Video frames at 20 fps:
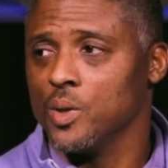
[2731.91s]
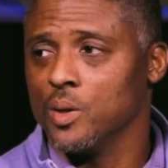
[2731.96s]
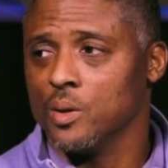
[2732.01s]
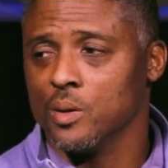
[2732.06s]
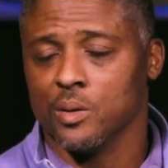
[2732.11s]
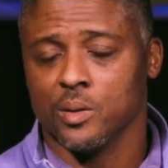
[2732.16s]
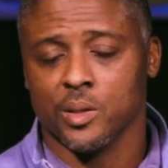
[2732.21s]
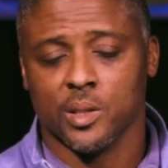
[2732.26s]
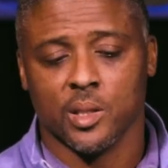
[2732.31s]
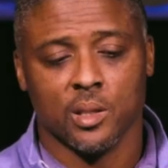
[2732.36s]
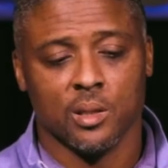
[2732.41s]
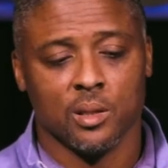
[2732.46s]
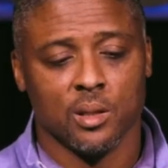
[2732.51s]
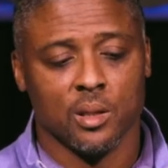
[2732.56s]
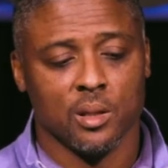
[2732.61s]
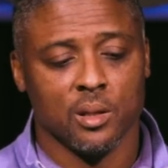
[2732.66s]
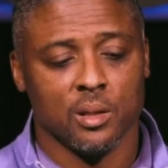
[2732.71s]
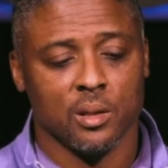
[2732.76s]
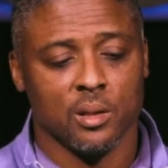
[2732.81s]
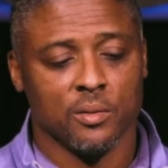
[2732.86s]
you know,
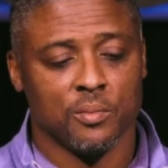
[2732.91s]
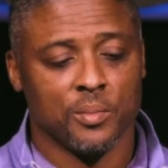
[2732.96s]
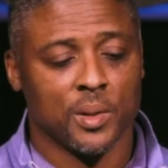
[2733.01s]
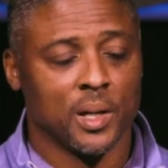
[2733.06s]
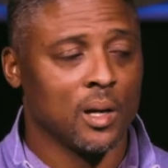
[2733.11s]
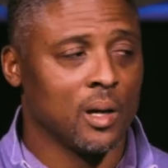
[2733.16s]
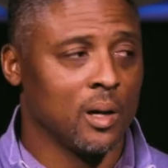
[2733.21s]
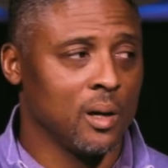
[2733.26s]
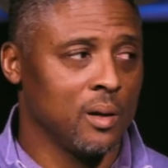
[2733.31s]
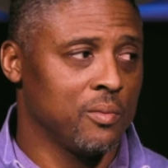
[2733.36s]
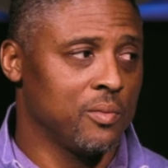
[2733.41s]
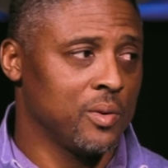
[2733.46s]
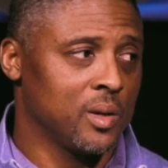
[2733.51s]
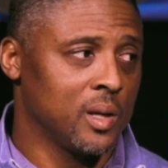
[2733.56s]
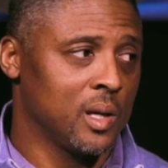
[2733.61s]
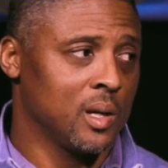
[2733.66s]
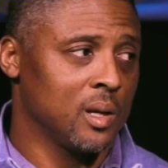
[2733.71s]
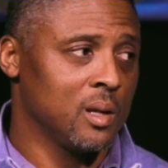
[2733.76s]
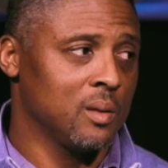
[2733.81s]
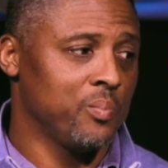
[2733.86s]
and live my life
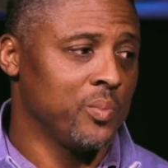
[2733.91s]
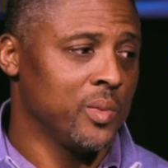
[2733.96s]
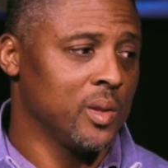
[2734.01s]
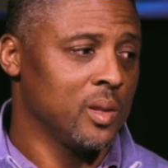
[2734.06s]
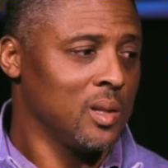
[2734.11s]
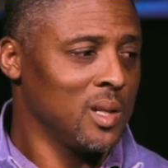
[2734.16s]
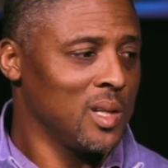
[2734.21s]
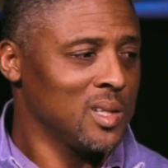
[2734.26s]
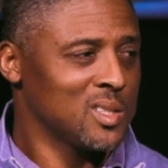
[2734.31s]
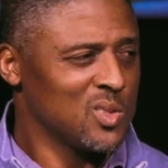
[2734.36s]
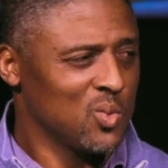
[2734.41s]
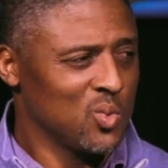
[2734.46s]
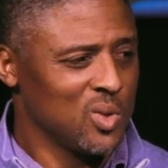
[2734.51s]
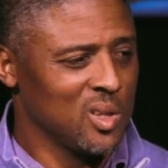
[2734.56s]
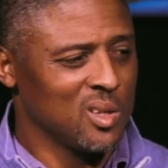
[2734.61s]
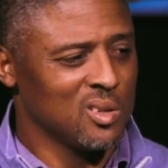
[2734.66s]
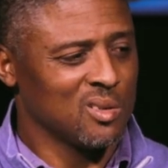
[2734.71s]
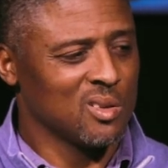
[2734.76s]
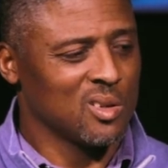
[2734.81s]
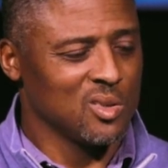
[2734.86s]
and not let
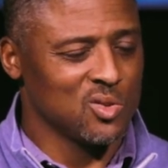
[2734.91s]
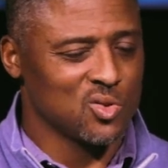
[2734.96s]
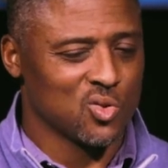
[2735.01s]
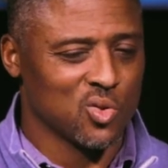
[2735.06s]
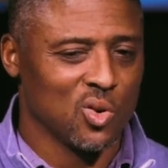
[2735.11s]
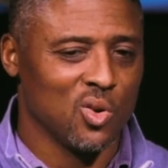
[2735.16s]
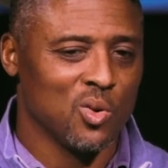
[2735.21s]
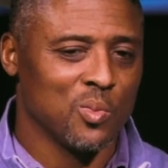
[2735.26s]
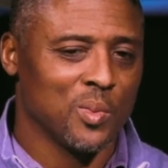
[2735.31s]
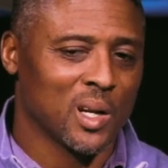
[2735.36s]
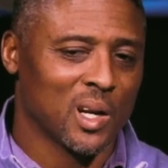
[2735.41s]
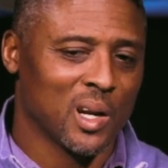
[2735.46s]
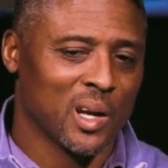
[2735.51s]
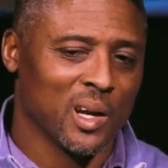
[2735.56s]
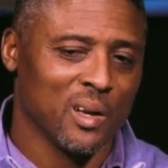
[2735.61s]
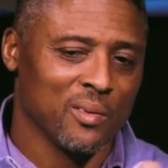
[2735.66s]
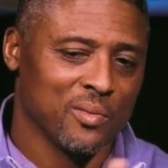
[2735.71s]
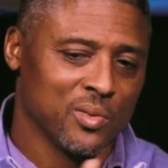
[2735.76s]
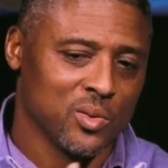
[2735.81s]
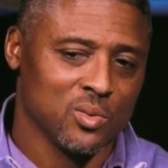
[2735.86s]
someone control my
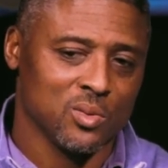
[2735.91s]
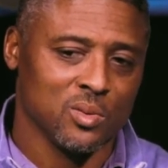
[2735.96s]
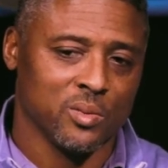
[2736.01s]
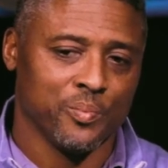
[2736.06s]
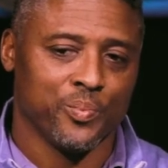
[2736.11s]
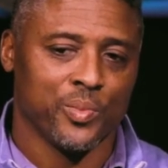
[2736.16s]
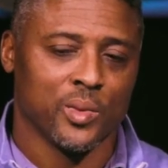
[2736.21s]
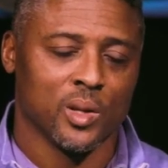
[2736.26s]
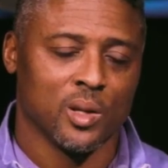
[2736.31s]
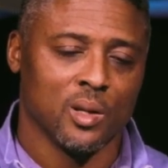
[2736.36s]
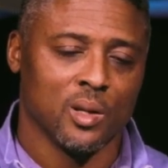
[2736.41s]
life who...